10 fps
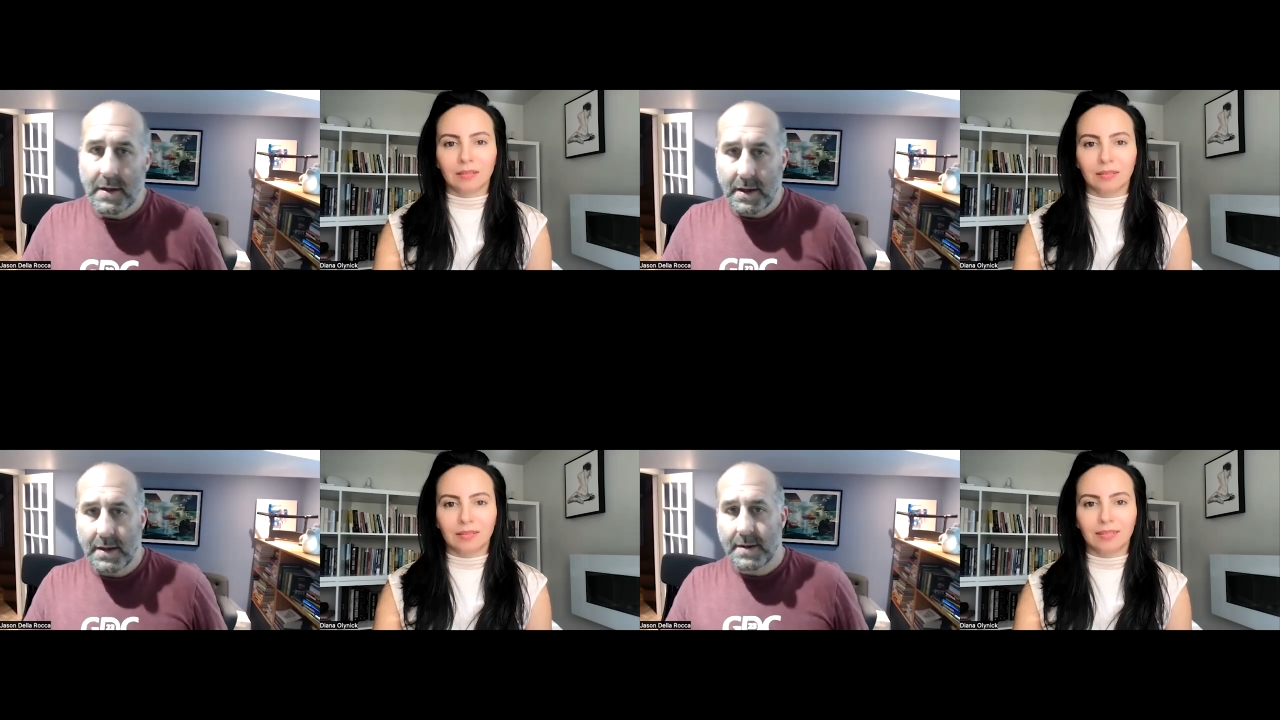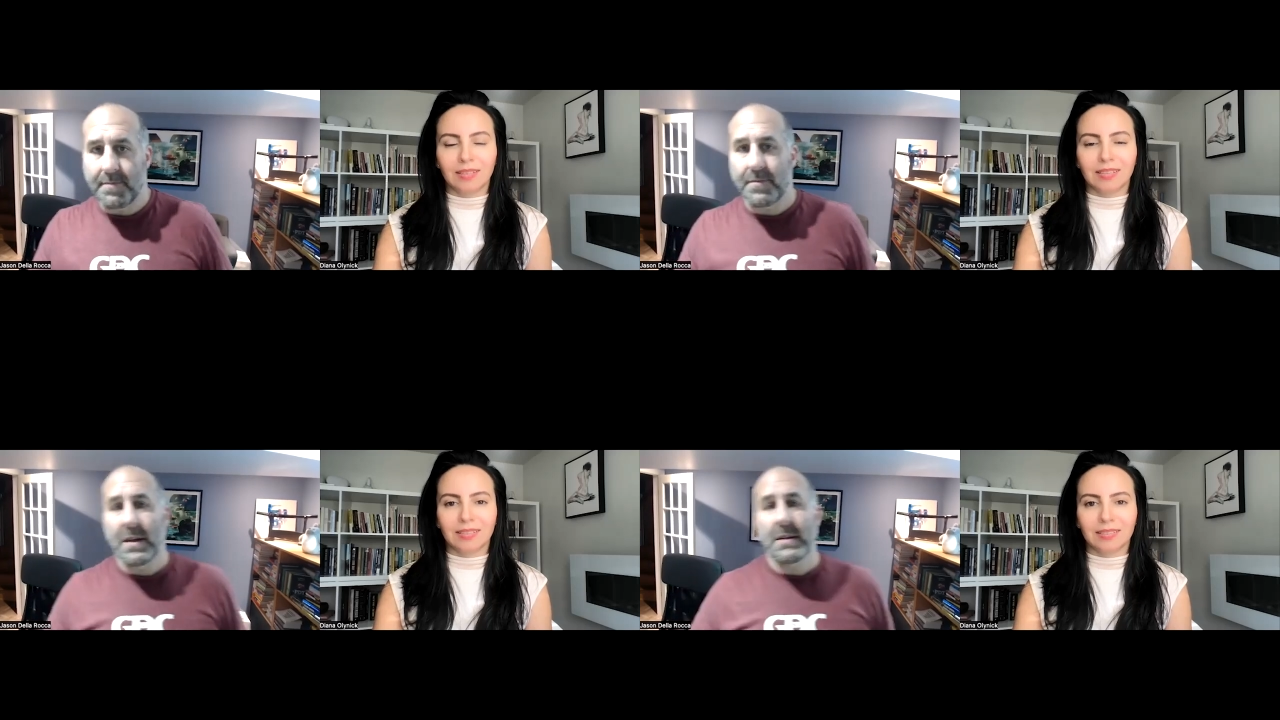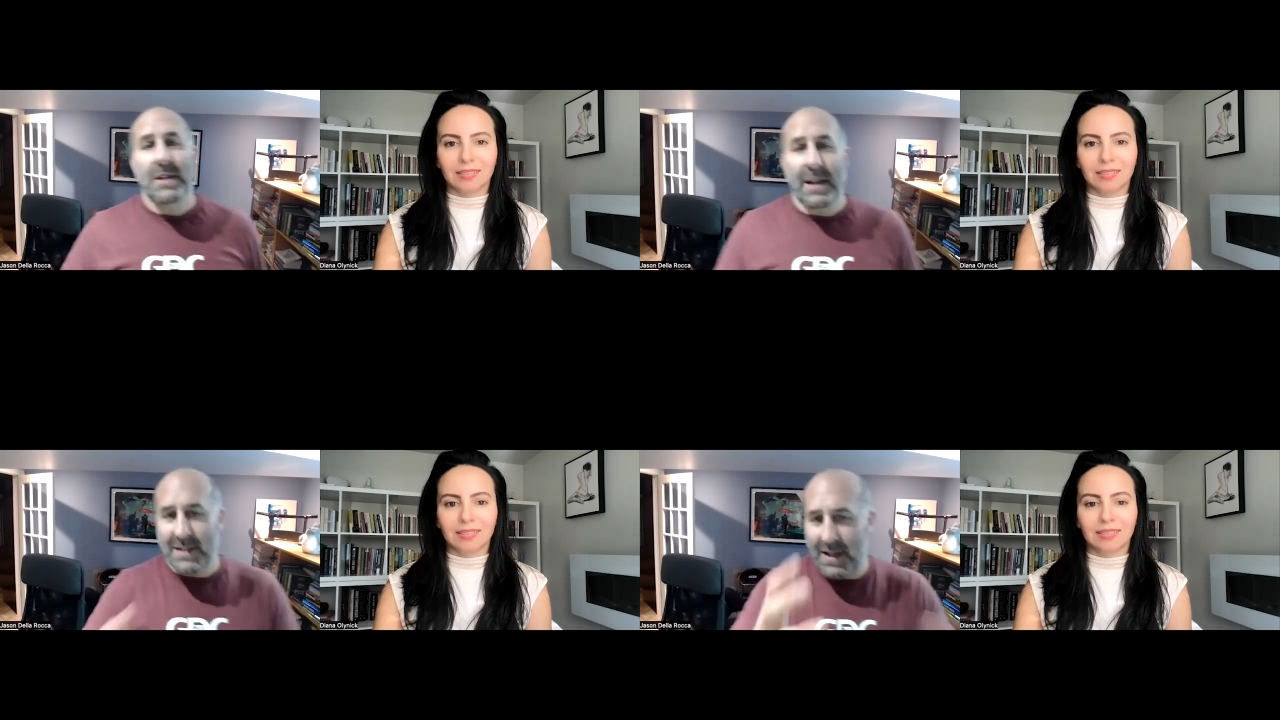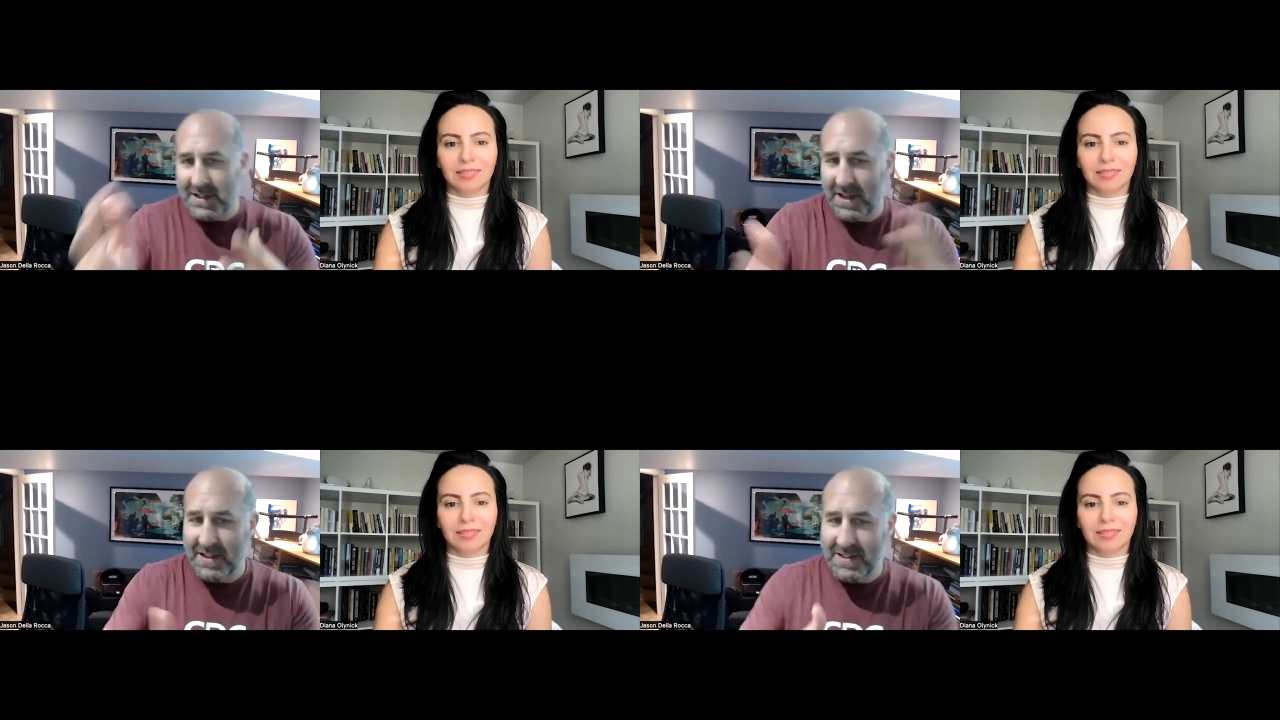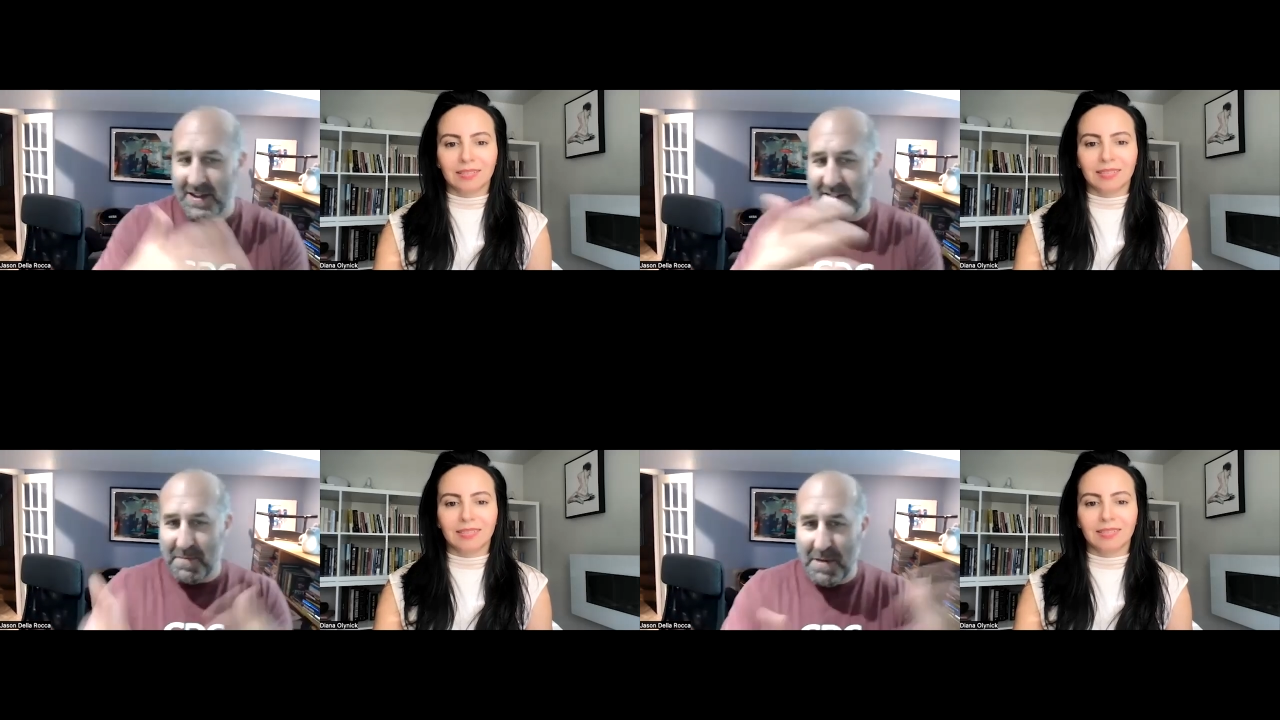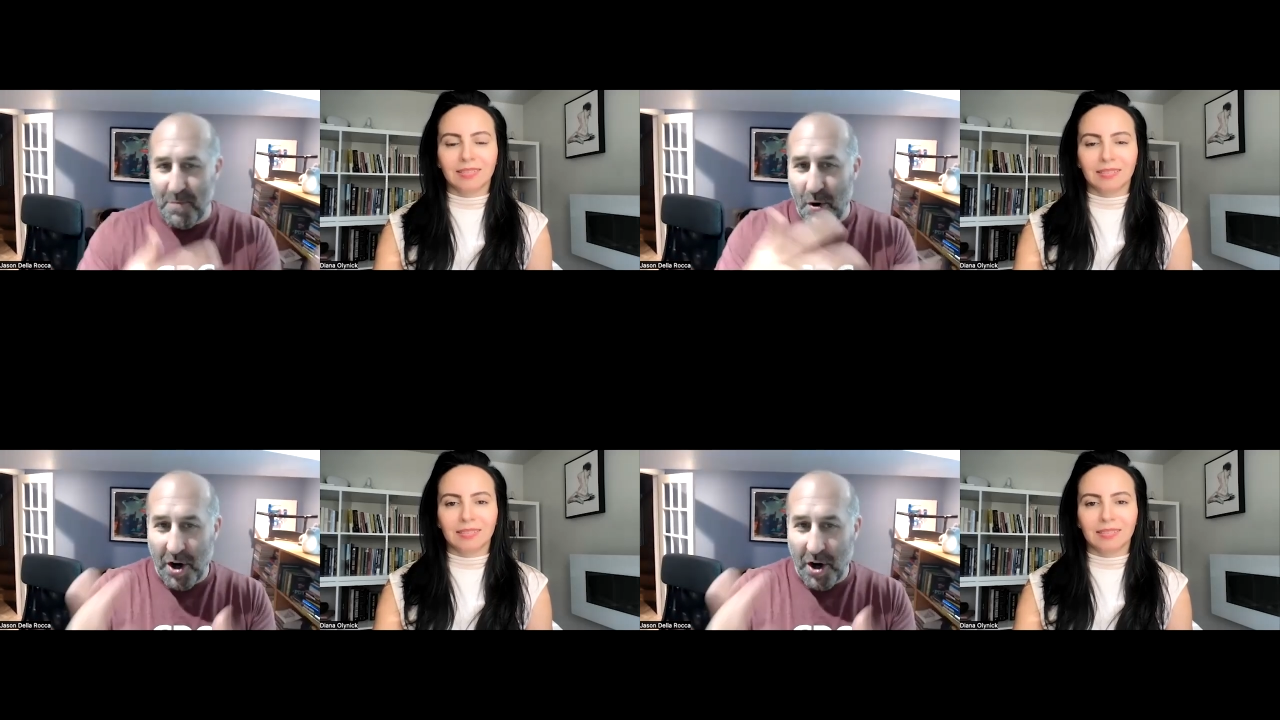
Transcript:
Speaker 1: um, so it's it's a, it's a, it's a bit more